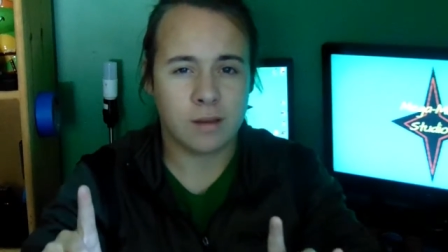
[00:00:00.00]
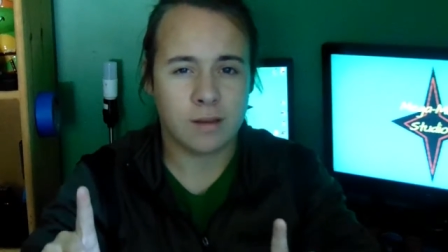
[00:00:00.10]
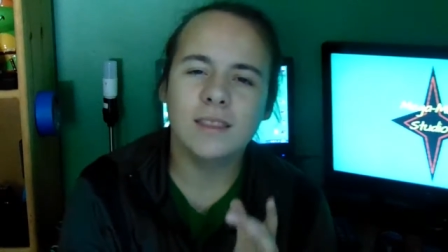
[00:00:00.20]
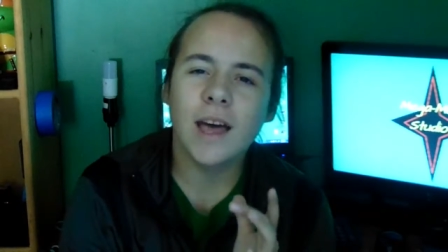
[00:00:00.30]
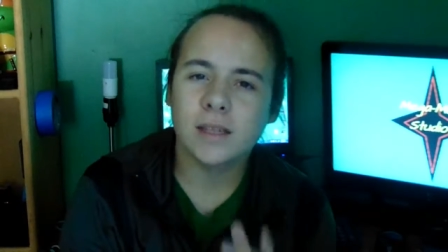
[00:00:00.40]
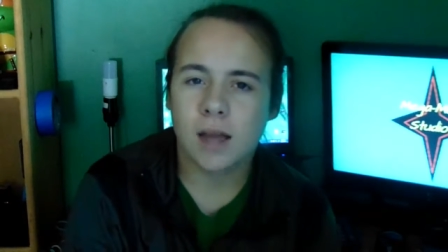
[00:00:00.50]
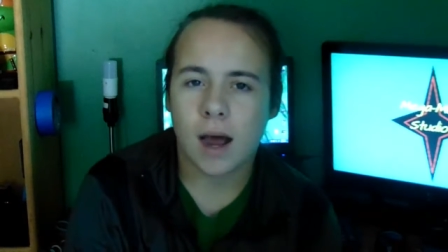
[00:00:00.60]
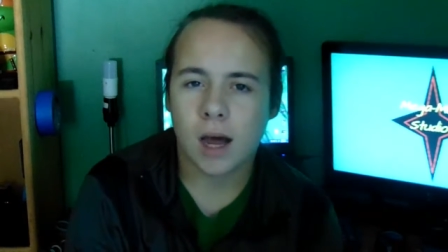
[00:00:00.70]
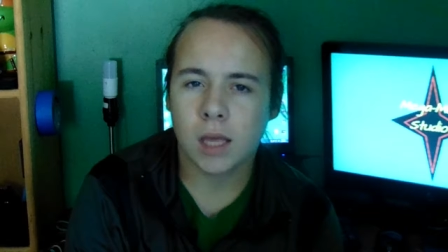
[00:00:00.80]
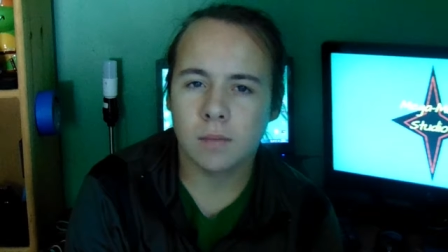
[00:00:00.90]
In that
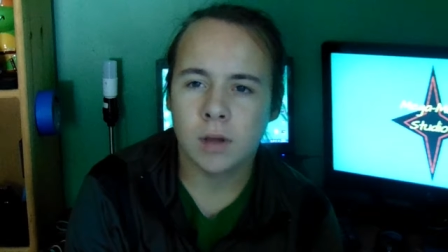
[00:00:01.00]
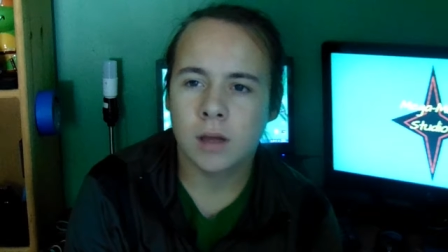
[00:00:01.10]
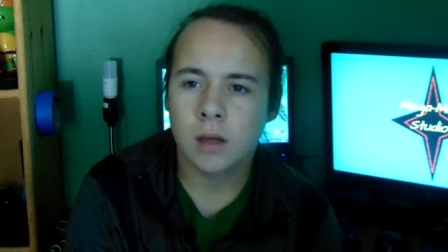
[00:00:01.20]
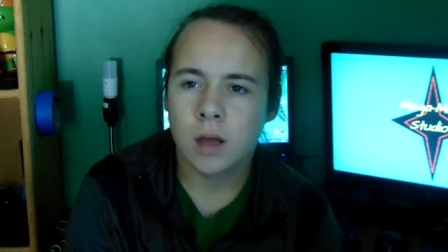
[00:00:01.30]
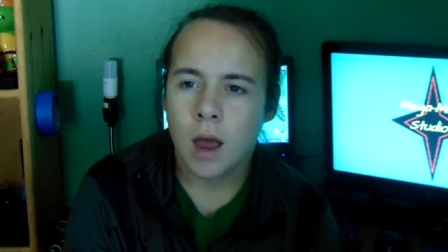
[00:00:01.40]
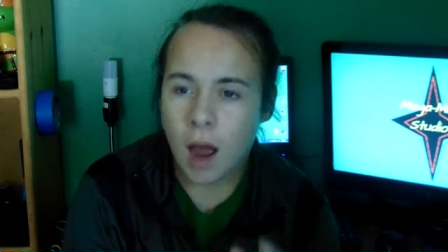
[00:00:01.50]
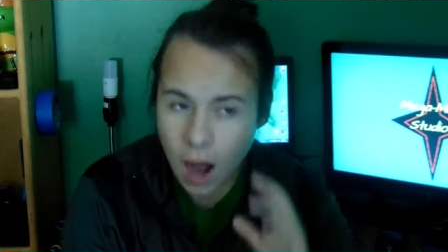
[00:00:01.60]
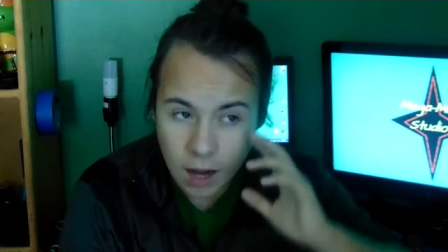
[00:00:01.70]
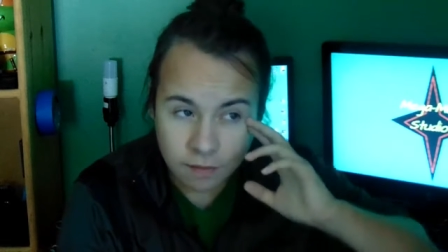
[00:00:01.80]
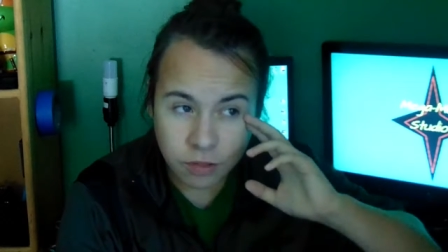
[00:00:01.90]
time,
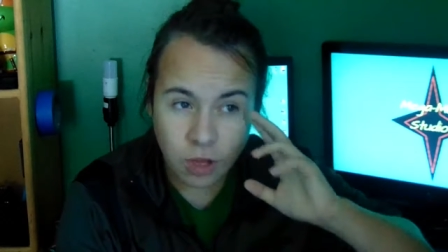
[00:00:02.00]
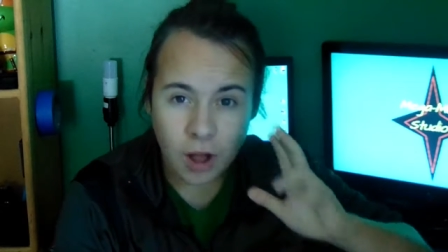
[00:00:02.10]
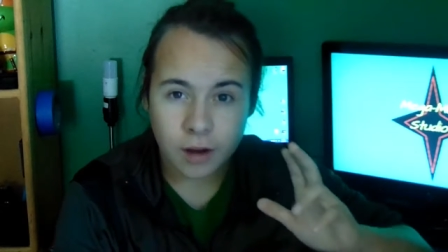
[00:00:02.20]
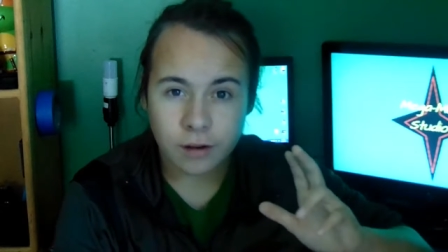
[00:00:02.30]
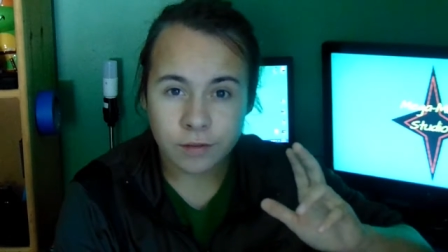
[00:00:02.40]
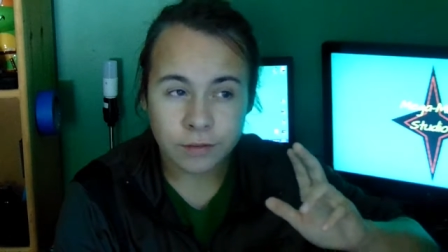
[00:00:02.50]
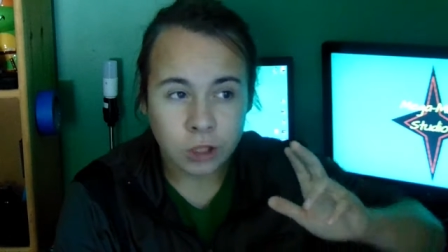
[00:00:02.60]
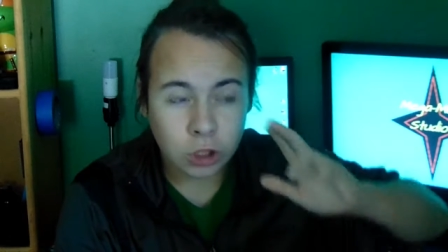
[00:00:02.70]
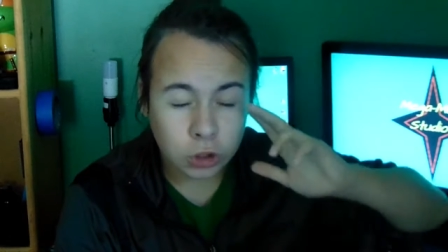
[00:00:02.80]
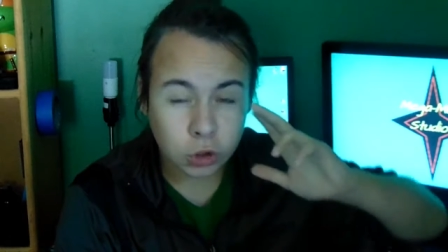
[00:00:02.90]
I thought of
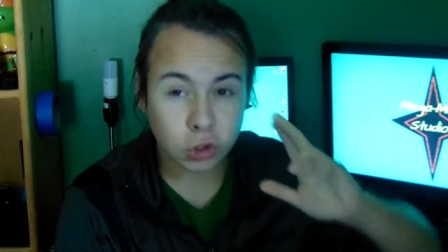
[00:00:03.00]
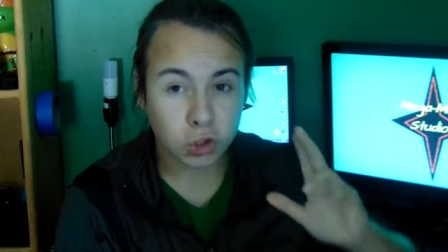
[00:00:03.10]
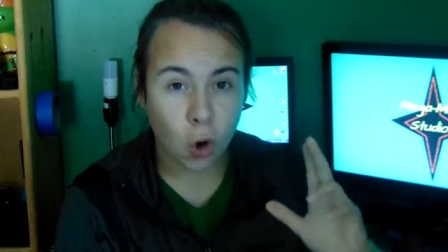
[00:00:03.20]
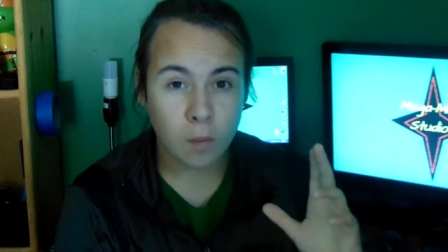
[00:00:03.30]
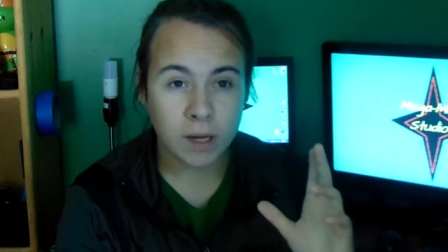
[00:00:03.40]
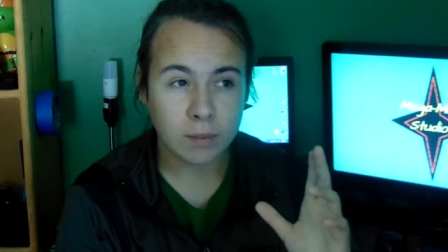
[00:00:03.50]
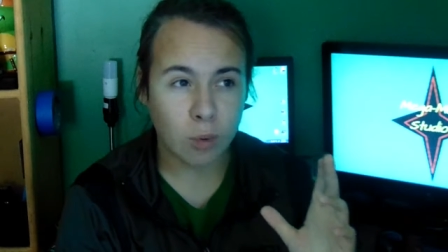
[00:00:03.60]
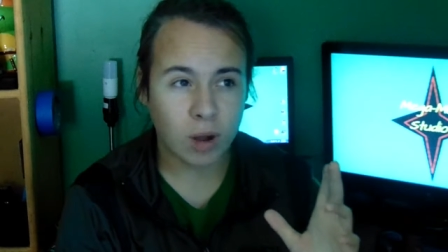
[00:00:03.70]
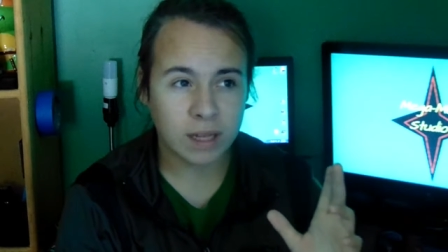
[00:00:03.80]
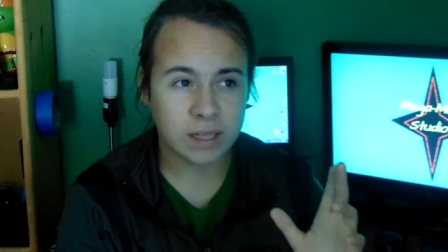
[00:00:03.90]
so many
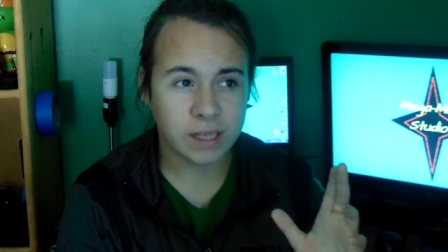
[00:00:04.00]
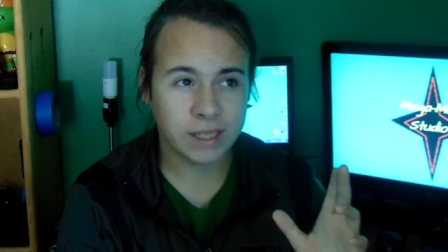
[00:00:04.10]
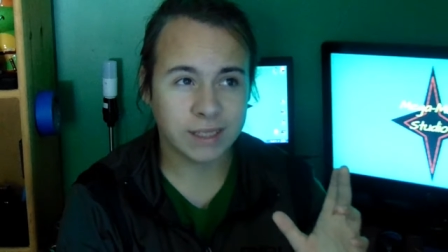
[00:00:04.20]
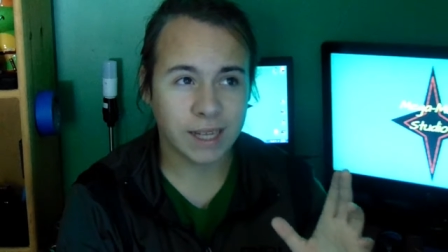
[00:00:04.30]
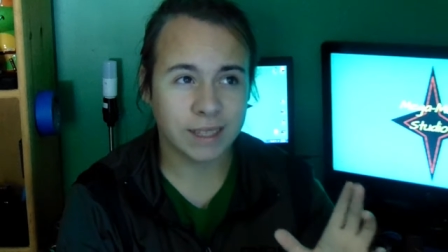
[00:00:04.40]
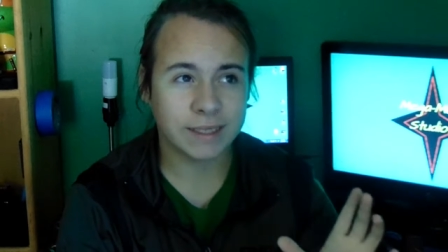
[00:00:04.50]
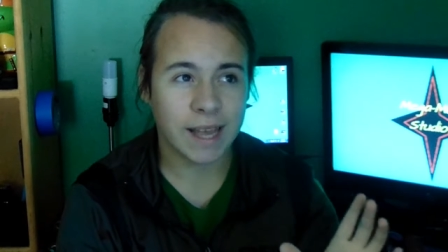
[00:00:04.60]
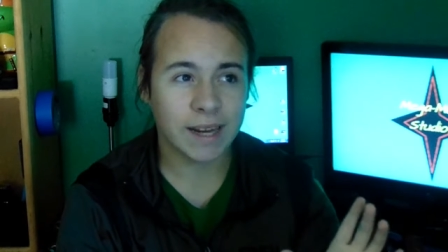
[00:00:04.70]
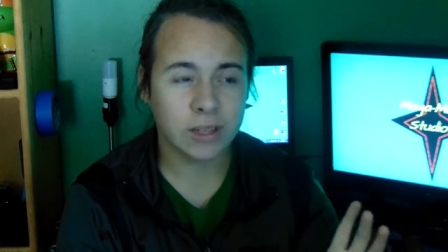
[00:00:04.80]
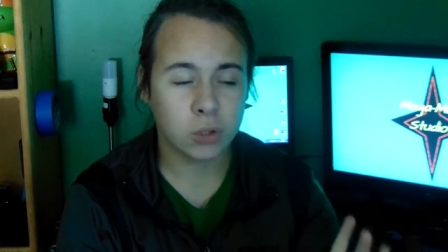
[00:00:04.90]
more ideas, I
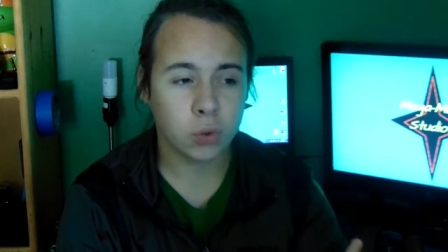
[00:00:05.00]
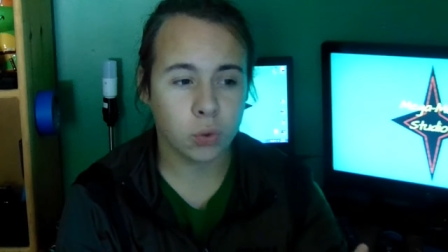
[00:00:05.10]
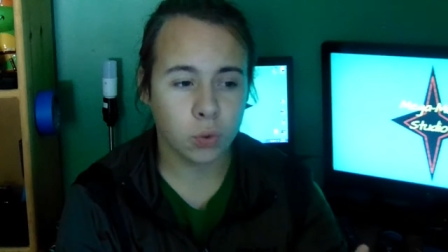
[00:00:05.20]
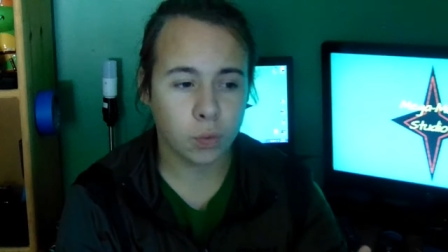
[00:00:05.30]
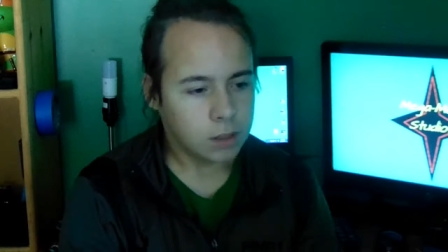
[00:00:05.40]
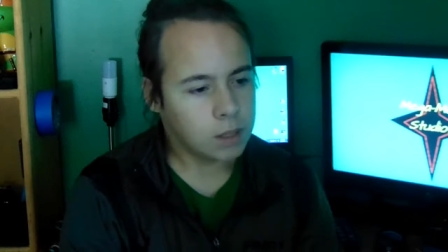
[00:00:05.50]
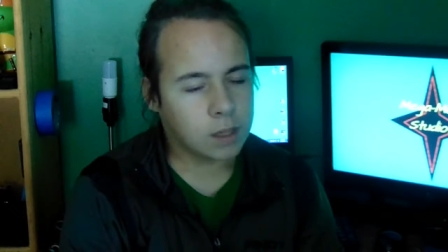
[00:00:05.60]
decided to